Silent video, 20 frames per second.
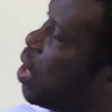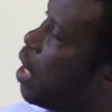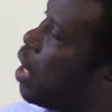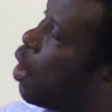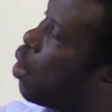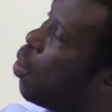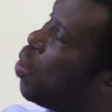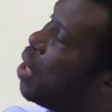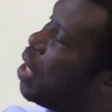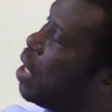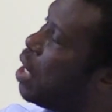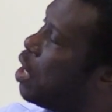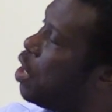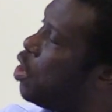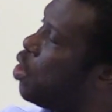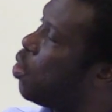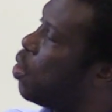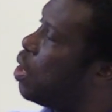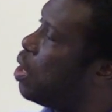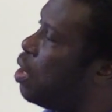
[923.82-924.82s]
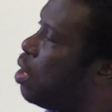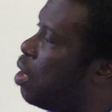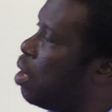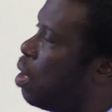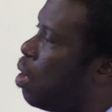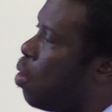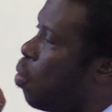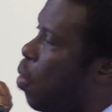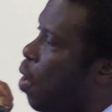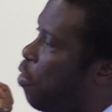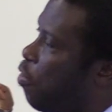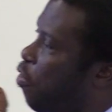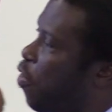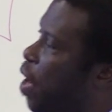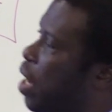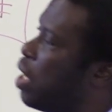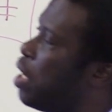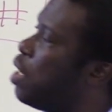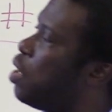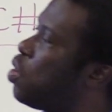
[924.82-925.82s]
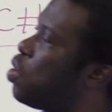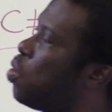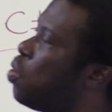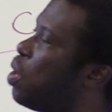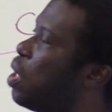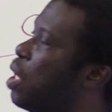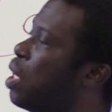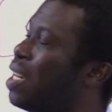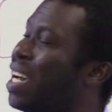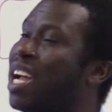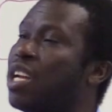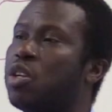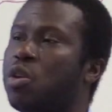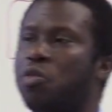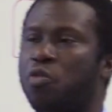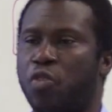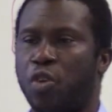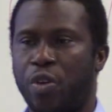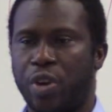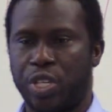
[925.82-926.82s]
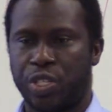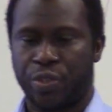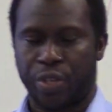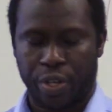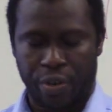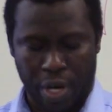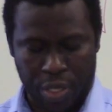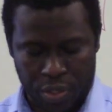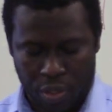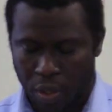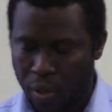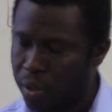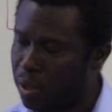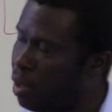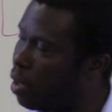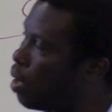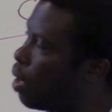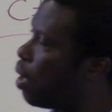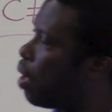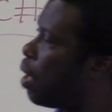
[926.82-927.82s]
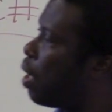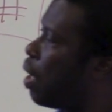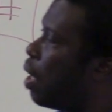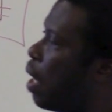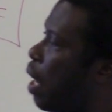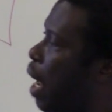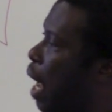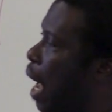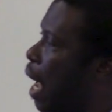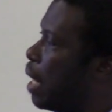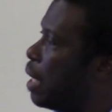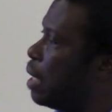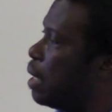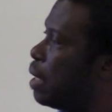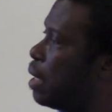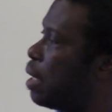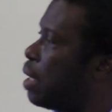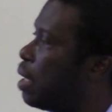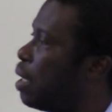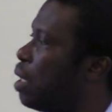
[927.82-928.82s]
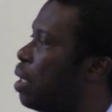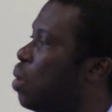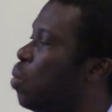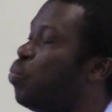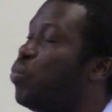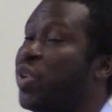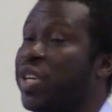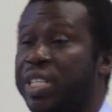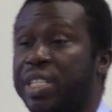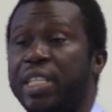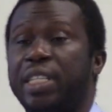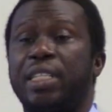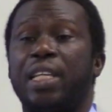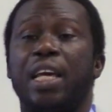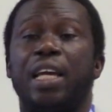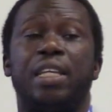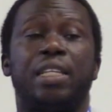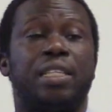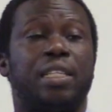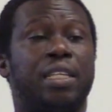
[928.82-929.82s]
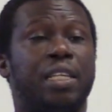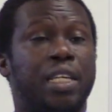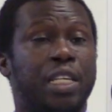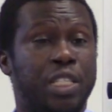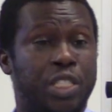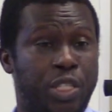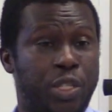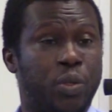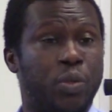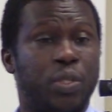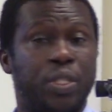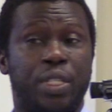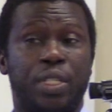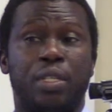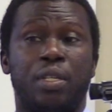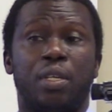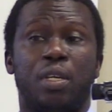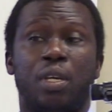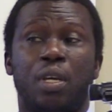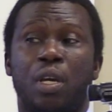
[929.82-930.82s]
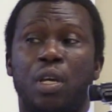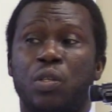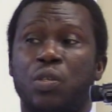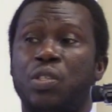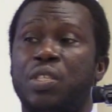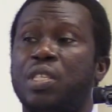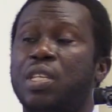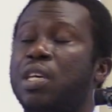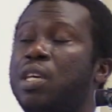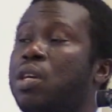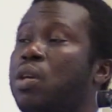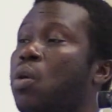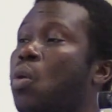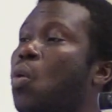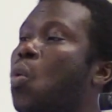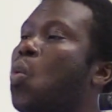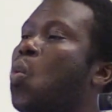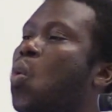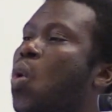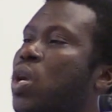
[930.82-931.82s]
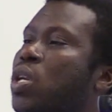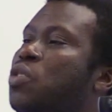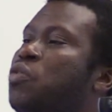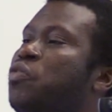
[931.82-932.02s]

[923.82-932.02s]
including the DOD, were fed into a random forest regressor and predicted a DOD to see what